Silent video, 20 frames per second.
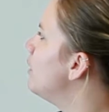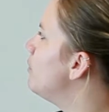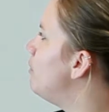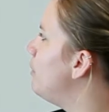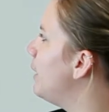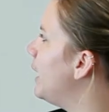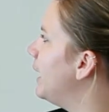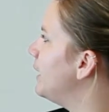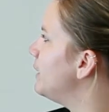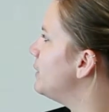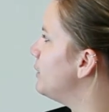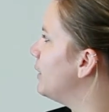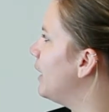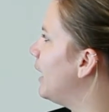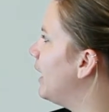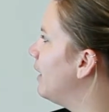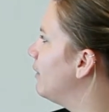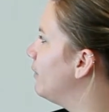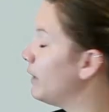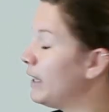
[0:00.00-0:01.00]
plan to
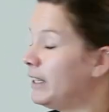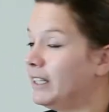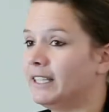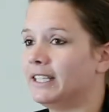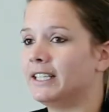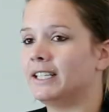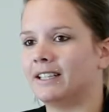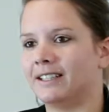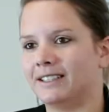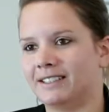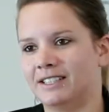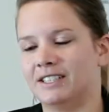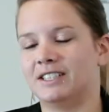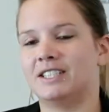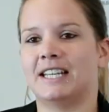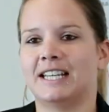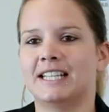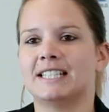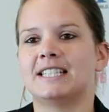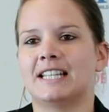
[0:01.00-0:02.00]
have, and the
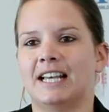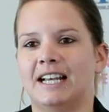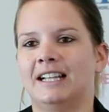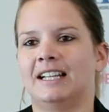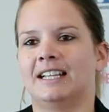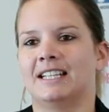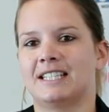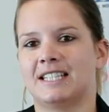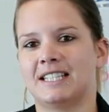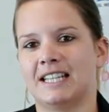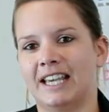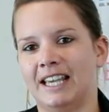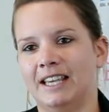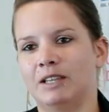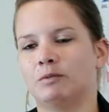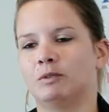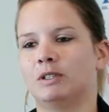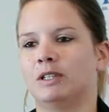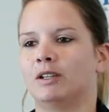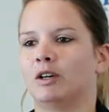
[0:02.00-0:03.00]
GSL SA
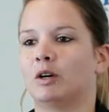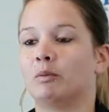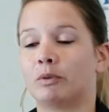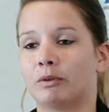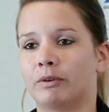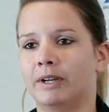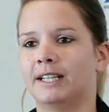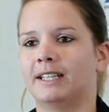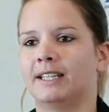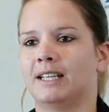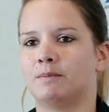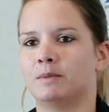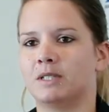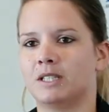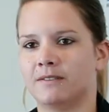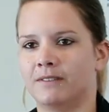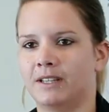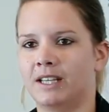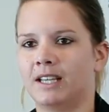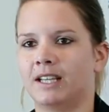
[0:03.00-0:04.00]
will operate the
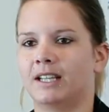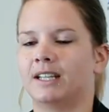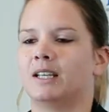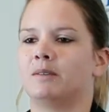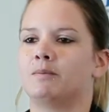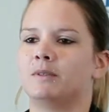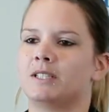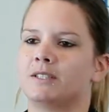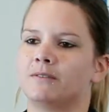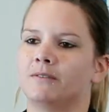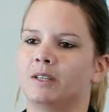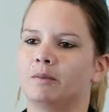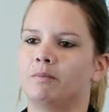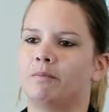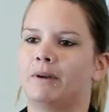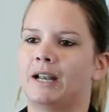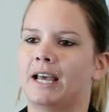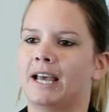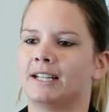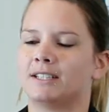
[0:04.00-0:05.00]
MSV, and the MSV
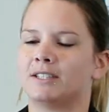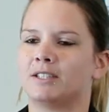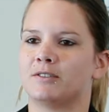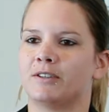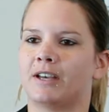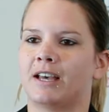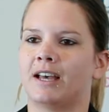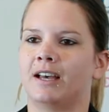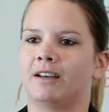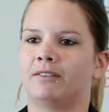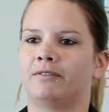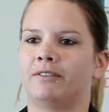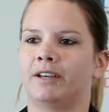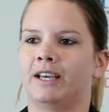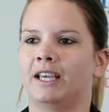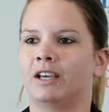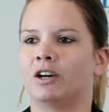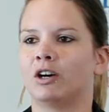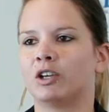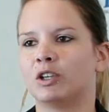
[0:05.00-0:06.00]
plans to
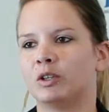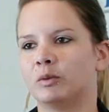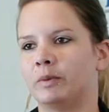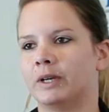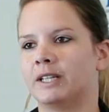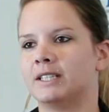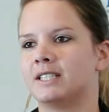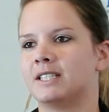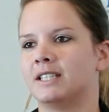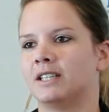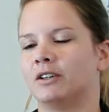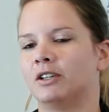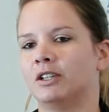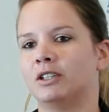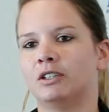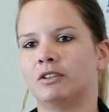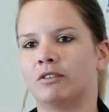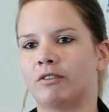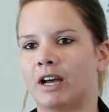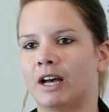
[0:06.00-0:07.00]
have an occupancy all
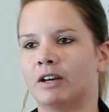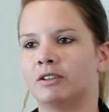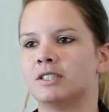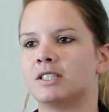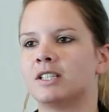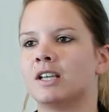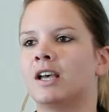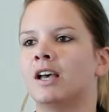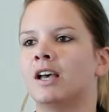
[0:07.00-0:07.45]
year round